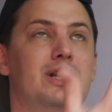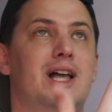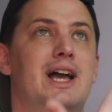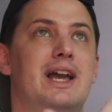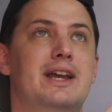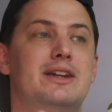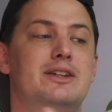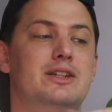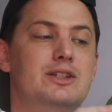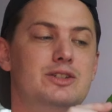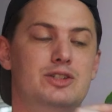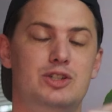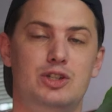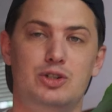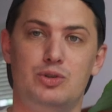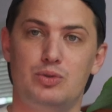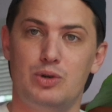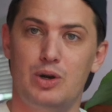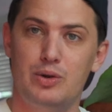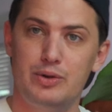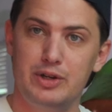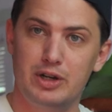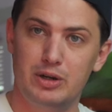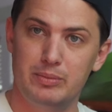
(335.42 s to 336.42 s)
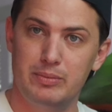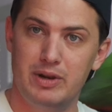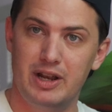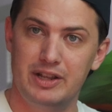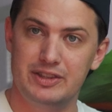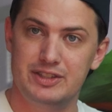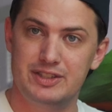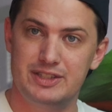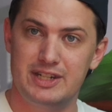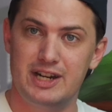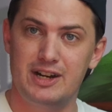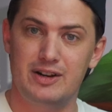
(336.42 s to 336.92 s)
light to grow your
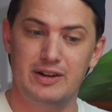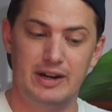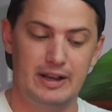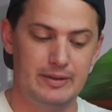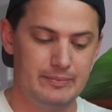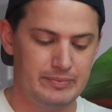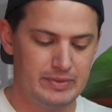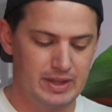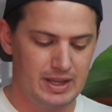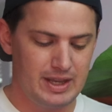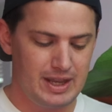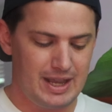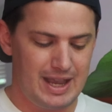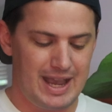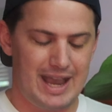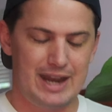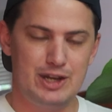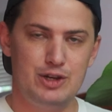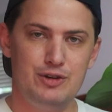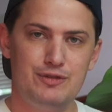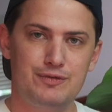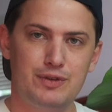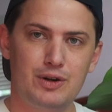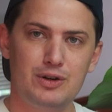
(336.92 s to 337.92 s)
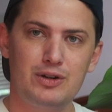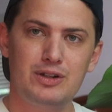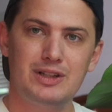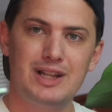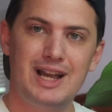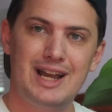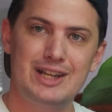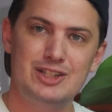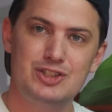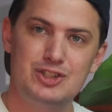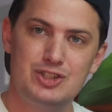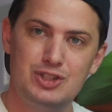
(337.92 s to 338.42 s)
Monstera and you
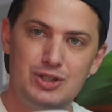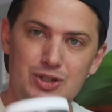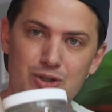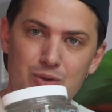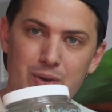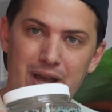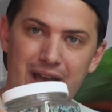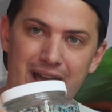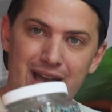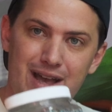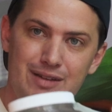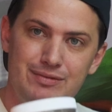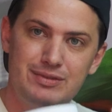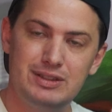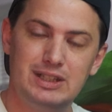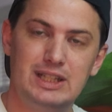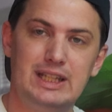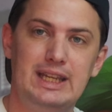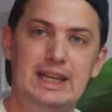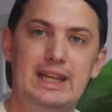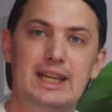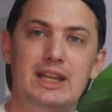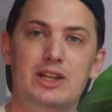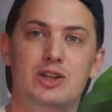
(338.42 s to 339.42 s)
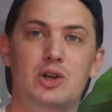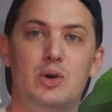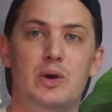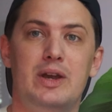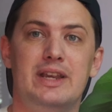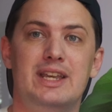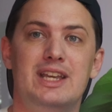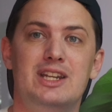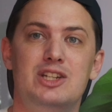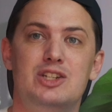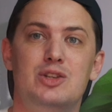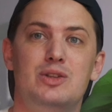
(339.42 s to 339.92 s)
fertilize too heavily
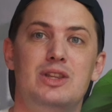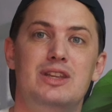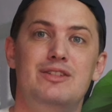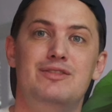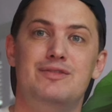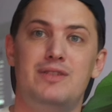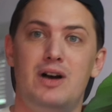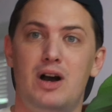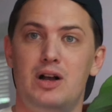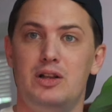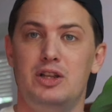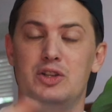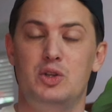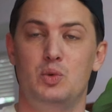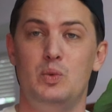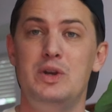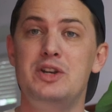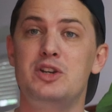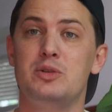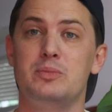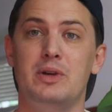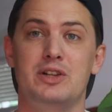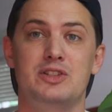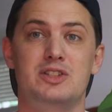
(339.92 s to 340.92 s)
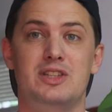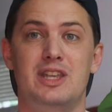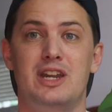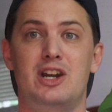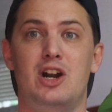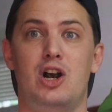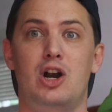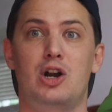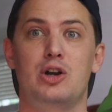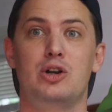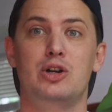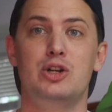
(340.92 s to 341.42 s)
going into the fall and the winter months that
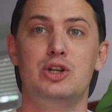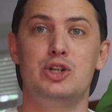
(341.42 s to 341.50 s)
are